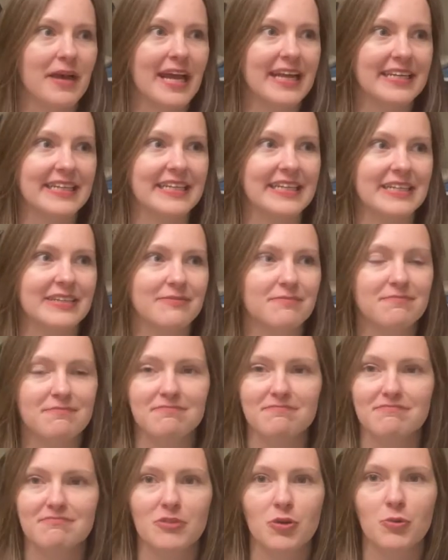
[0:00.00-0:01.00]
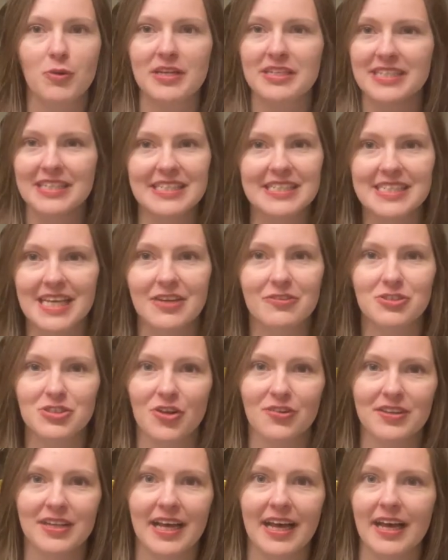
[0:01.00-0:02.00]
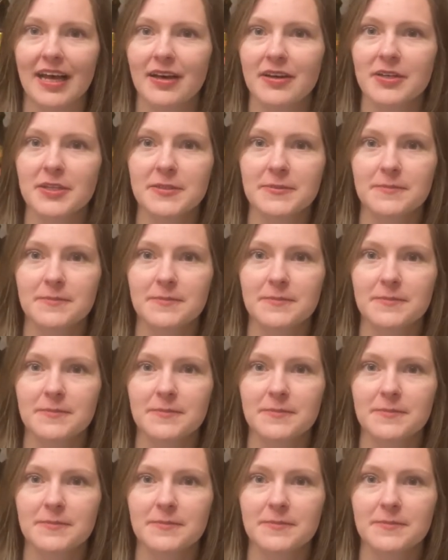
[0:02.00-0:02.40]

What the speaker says: any quick detailers on there.